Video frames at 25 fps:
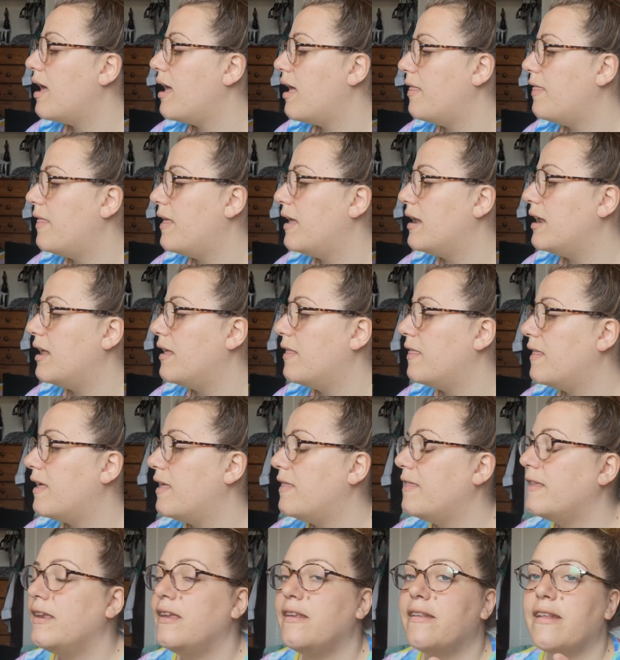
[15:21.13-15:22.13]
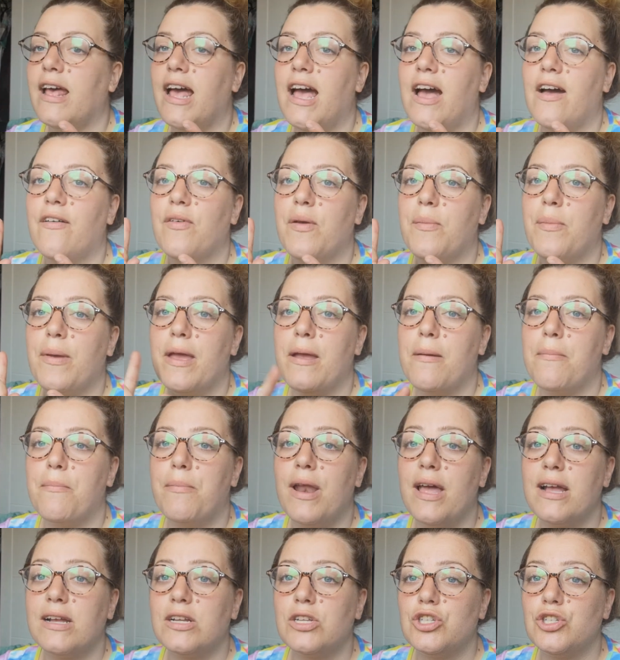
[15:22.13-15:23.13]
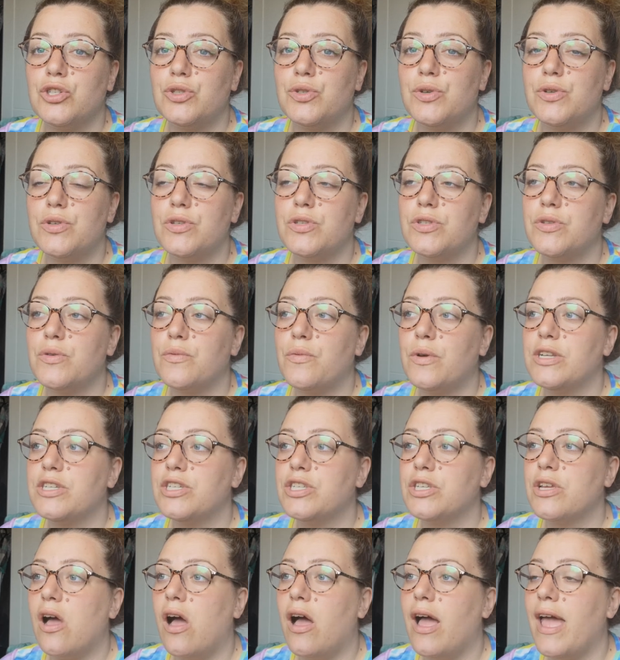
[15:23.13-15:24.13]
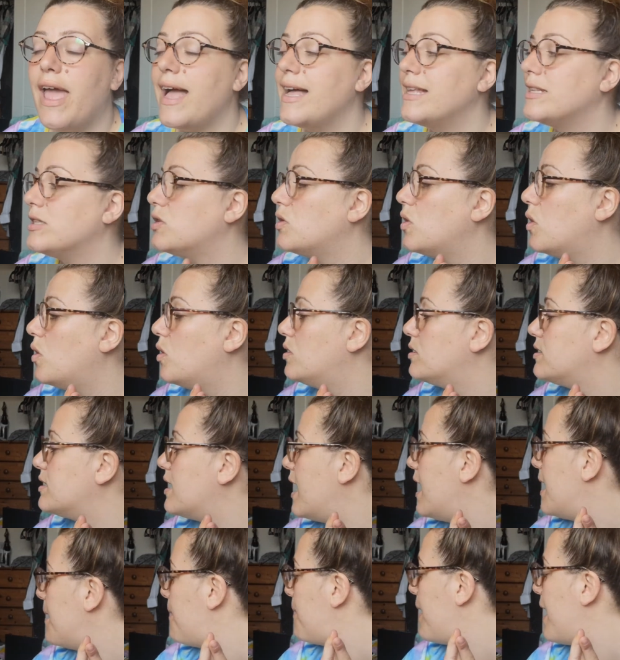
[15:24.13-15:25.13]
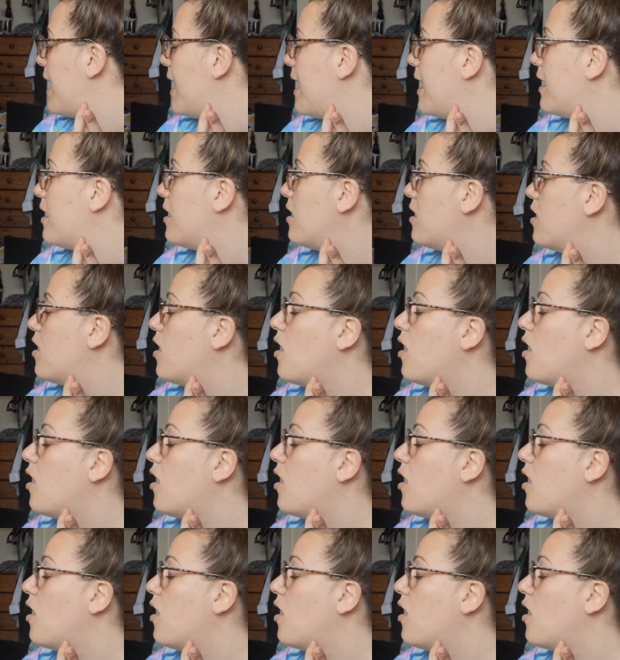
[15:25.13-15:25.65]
And then in there they need to have a pair of black shorts, which Sky has got a pair